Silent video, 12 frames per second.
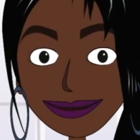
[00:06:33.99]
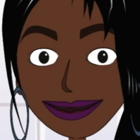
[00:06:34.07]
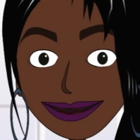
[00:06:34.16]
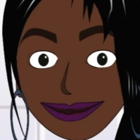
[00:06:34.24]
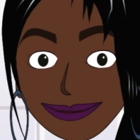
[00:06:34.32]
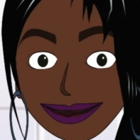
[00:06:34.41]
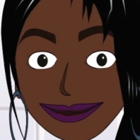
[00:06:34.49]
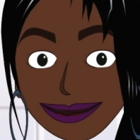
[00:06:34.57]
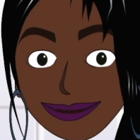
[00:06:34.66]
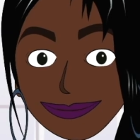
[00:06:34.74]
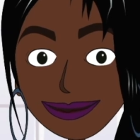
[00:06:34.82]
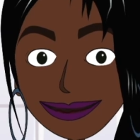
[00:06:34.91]

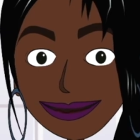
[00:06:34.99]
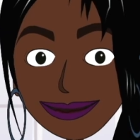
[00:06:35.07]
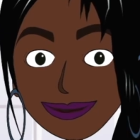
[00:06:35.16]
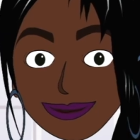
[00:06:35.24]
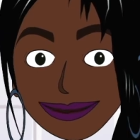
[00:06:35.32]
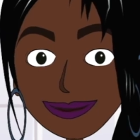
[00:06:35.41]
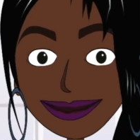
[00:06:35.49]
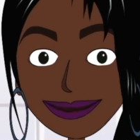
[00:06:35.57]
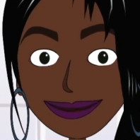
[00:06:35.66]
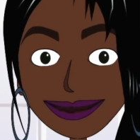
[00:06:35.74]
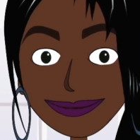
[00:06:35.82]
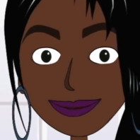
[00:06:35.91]
especially if you use it
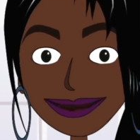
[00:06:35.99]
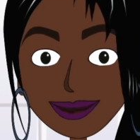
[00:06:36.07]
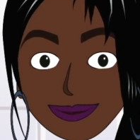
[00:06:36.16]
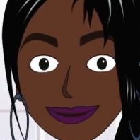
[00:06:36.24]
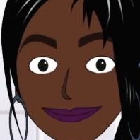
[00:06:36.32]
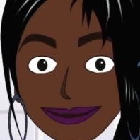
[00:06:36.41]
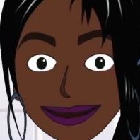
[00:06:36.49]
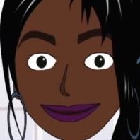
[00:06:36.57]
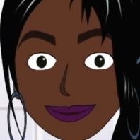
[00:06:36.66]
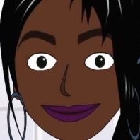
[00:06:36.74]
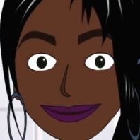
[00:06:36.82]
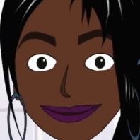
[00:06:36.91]
daily for simple
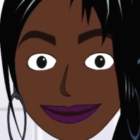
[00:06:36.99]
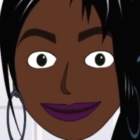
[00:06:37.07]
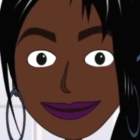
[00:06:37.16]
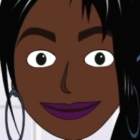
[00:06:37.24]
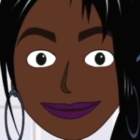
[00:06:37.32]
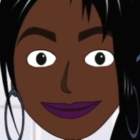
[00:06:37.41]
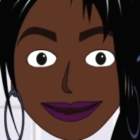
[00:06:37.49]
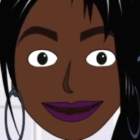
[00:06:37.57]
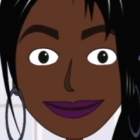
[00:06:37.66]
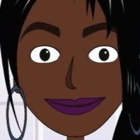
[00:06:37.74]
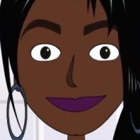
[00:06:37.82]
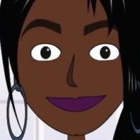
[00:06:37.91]
things like sealing your
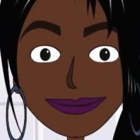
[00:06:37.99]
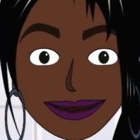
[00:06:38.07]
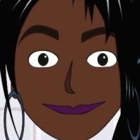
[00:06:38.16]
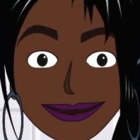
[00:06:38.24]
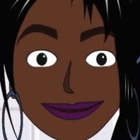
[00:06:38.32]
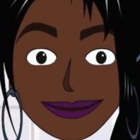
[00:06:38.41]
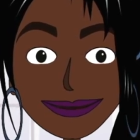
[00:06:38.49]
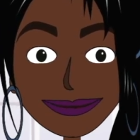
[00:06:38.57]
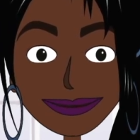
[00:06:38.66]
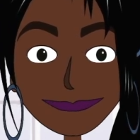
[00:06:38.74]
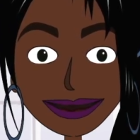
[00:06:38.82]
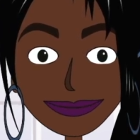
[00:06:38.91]
ends or mixed
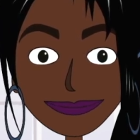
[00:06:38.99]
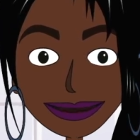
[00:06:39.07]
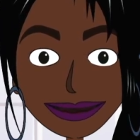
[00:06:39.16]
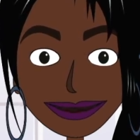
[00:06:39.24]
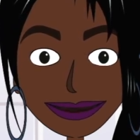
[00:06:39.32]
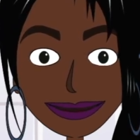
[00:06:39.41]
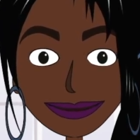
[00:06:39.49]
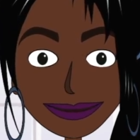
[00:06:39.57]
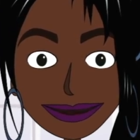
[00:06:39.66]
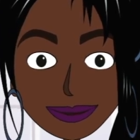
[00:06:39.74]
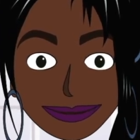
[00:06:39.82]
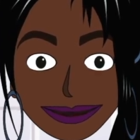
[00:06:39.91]
into your creams and
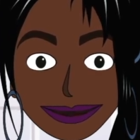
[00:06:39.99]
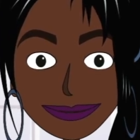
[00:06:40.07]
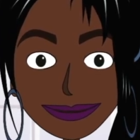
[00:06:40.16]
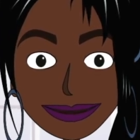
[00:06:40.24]
butters.